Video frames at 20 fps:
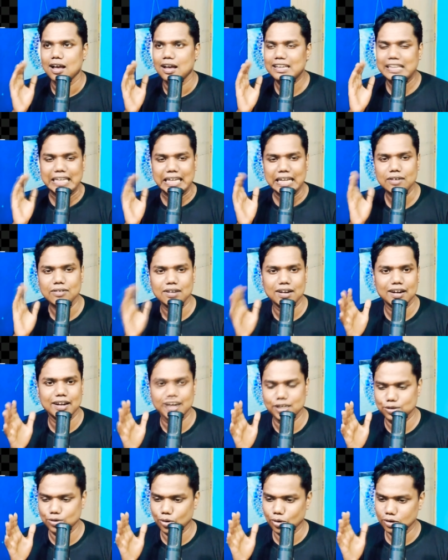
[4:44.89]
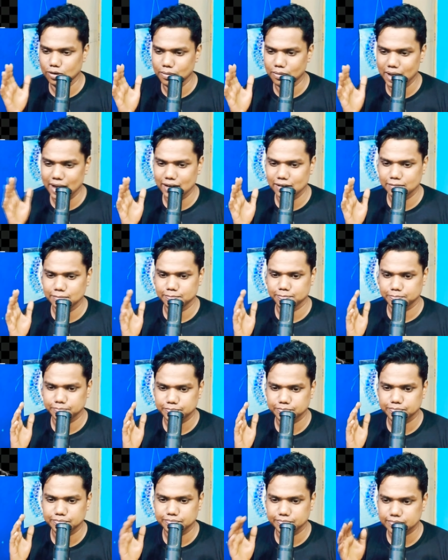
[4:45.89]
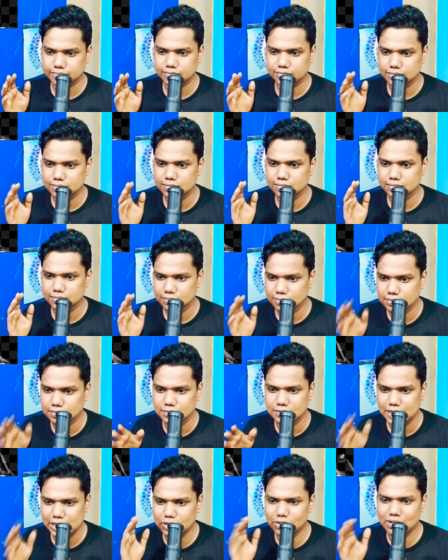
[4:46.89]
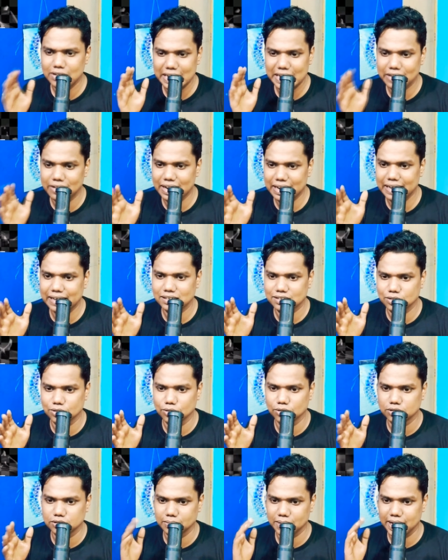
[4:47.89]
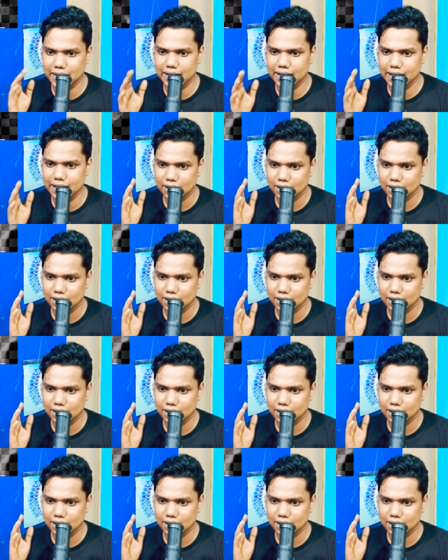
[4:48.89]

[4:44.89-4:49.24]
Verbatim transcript: it never gets old, man. It will never get old, man.